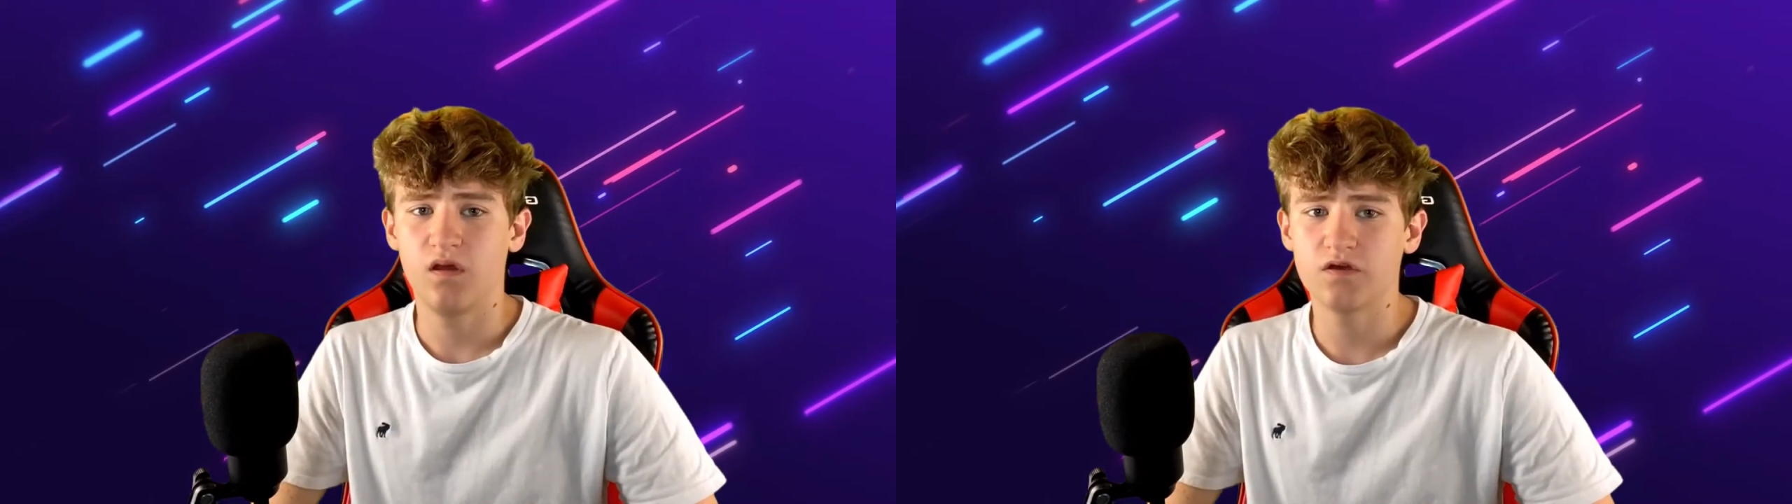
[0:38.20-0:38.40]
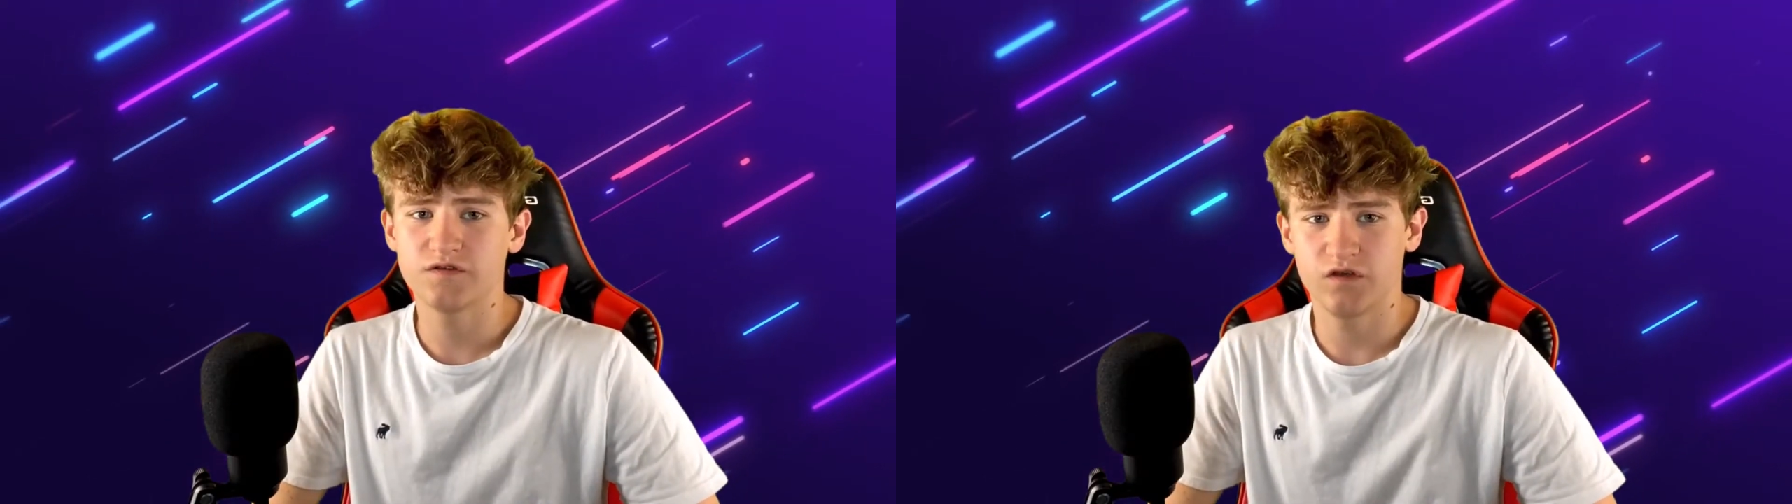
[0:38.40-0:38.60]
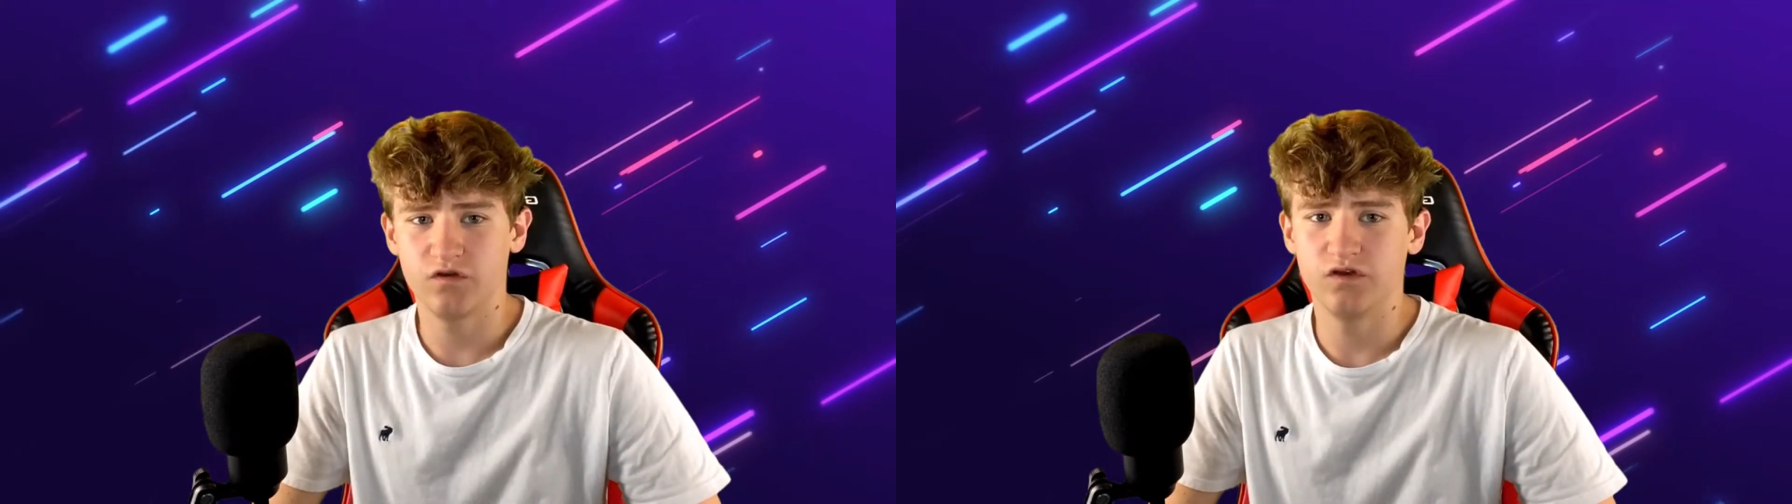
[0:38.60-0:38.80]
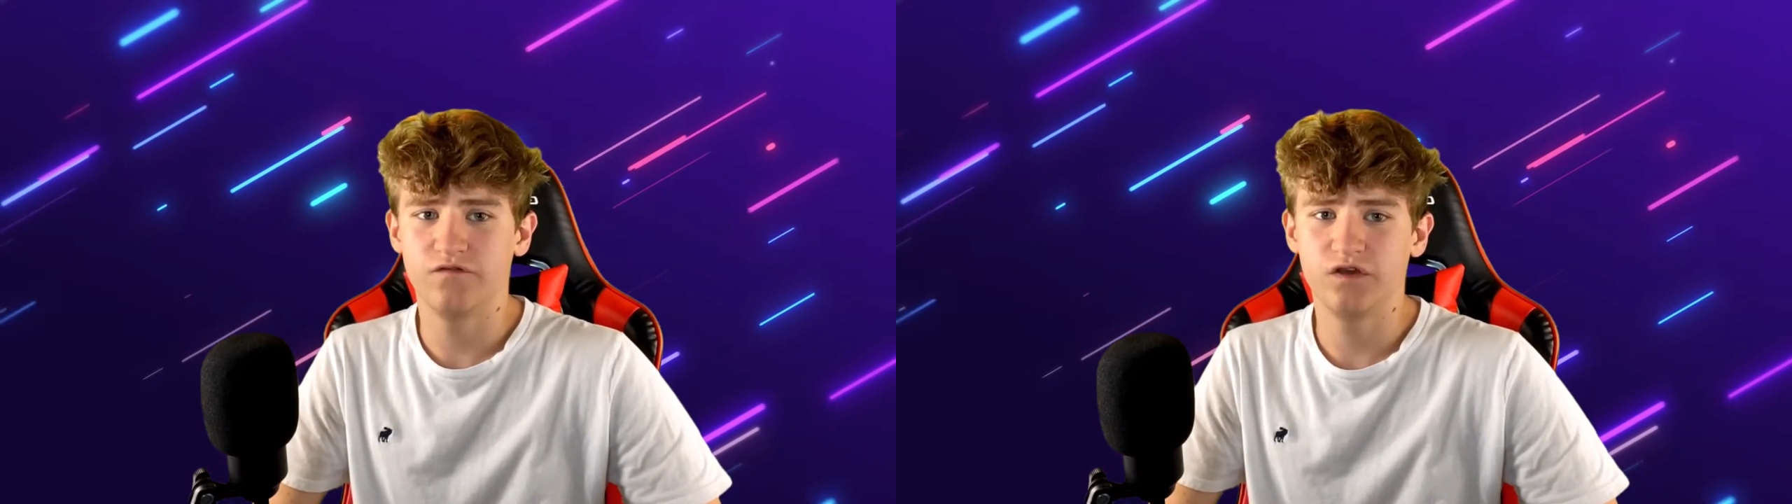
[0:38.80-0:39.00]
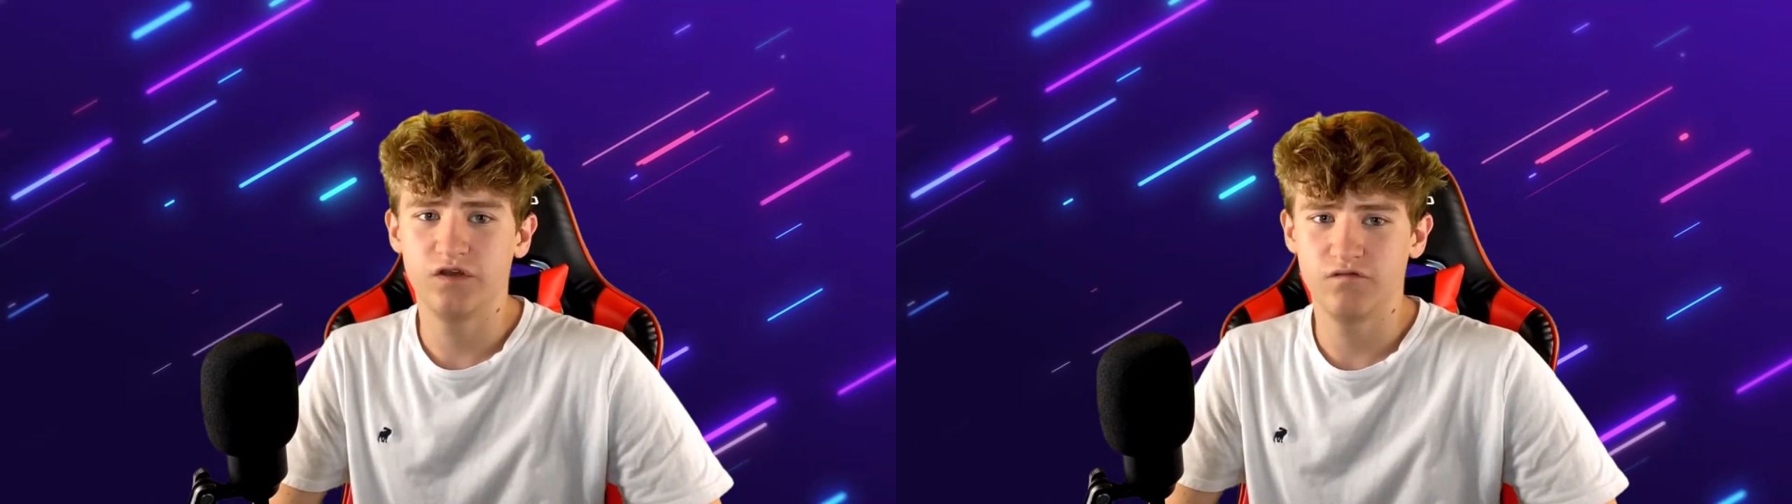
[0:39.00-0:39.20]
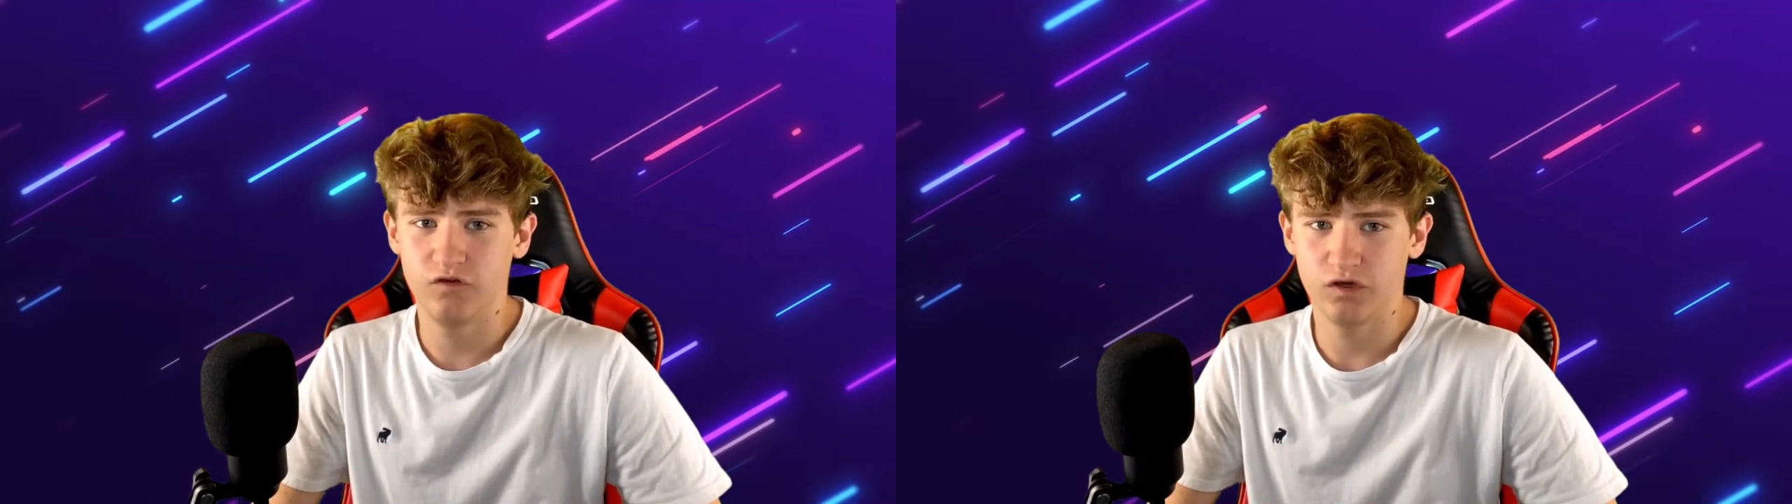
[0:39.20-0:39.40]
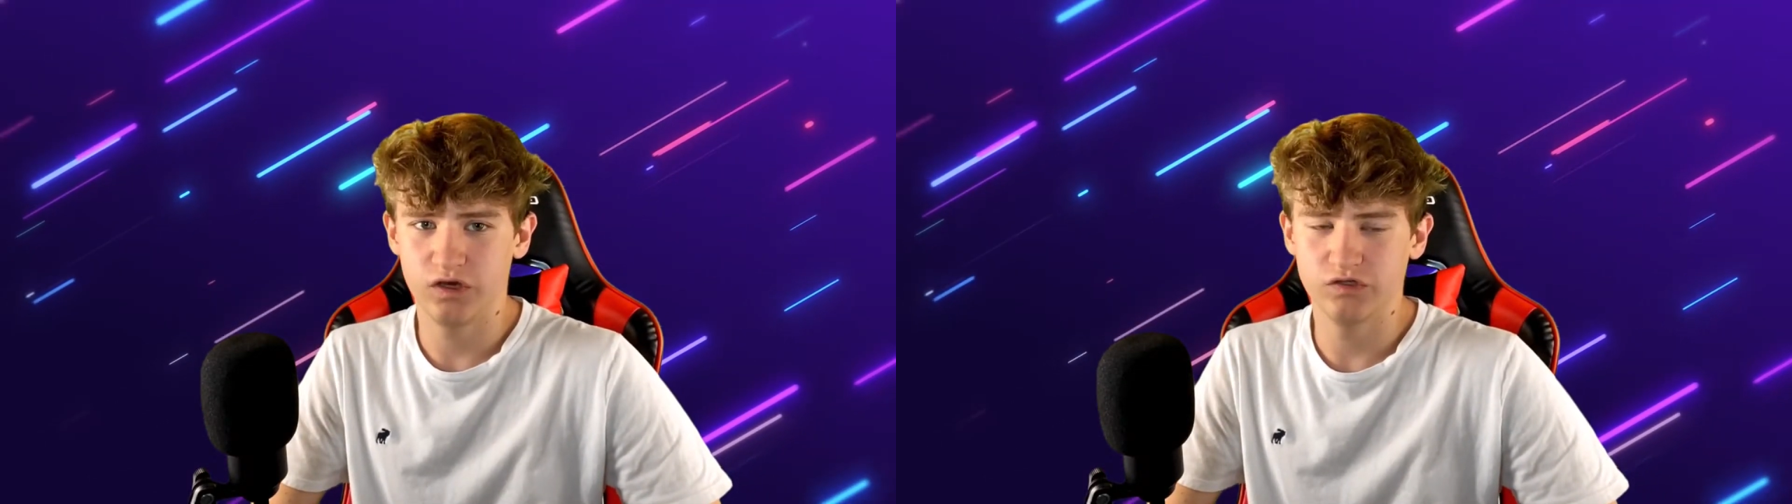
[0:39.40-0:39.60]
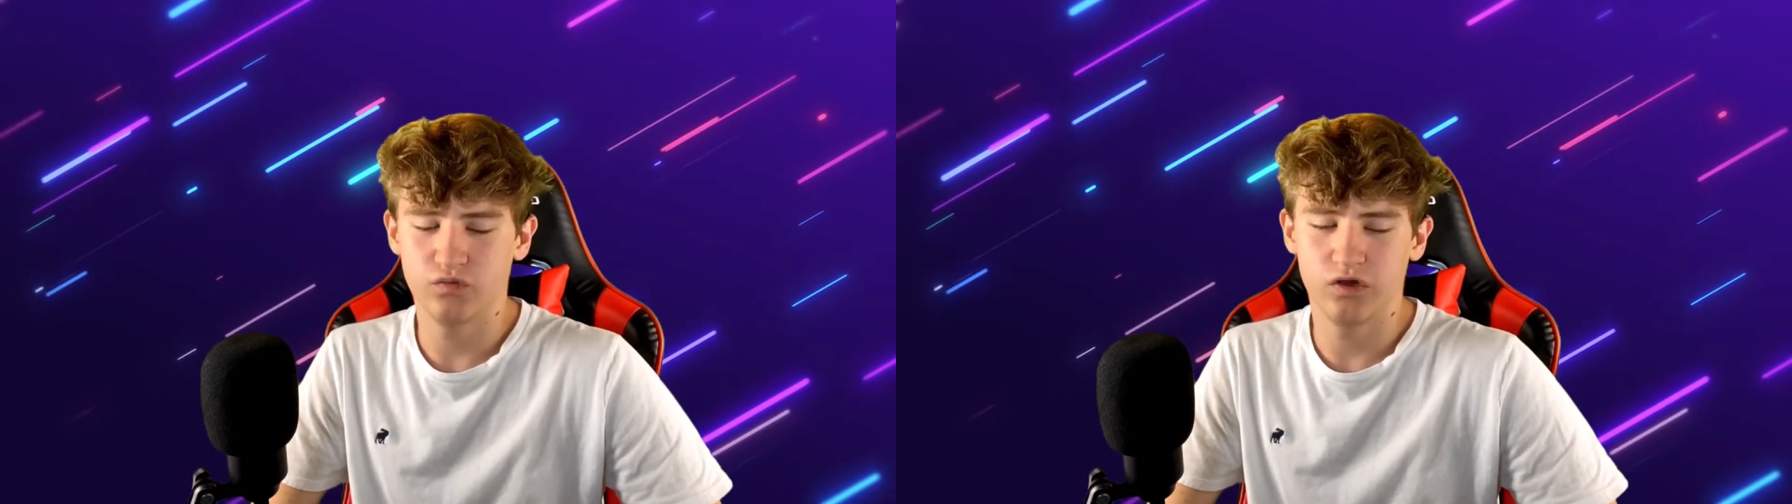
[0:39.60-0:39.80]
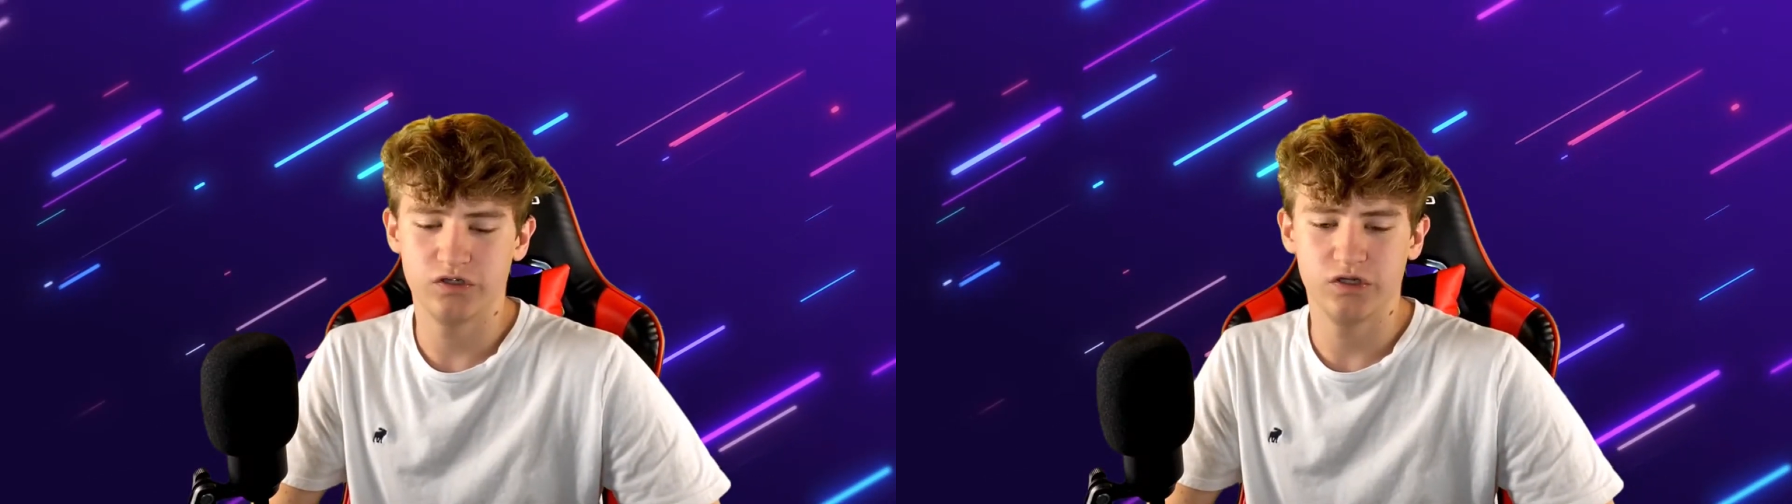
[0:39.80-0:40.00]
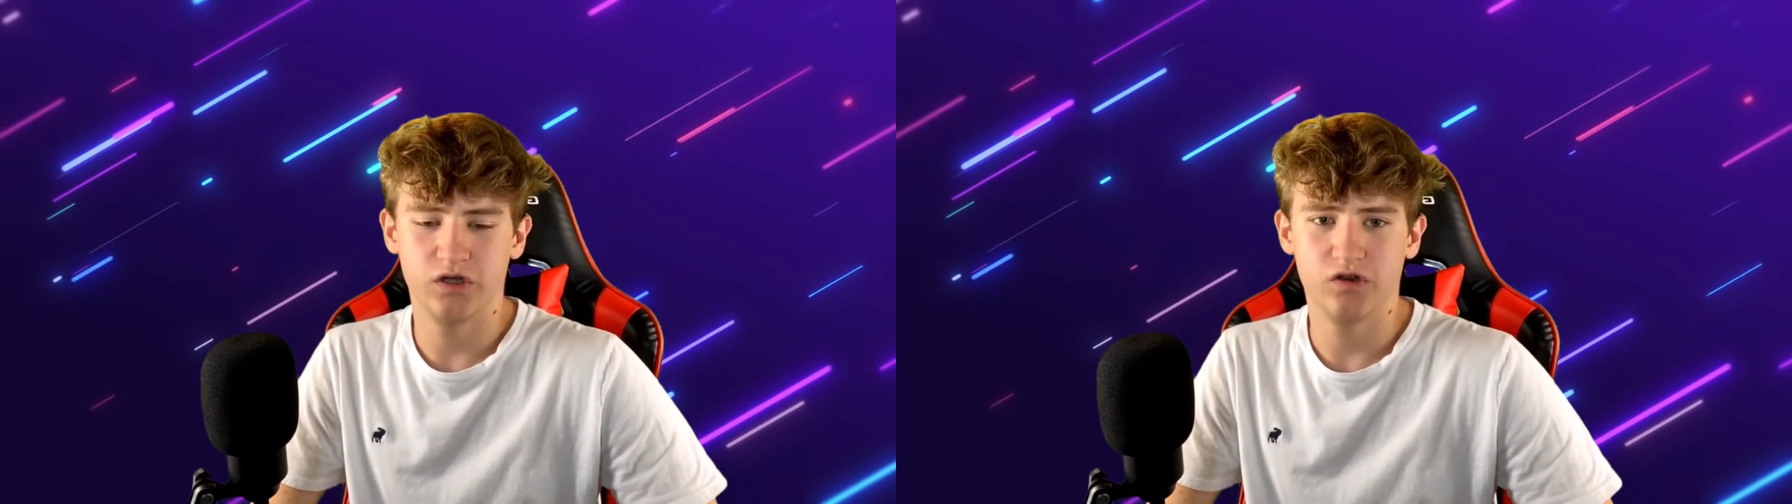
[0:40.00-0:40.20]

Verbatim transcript: Also, if any of you guys watching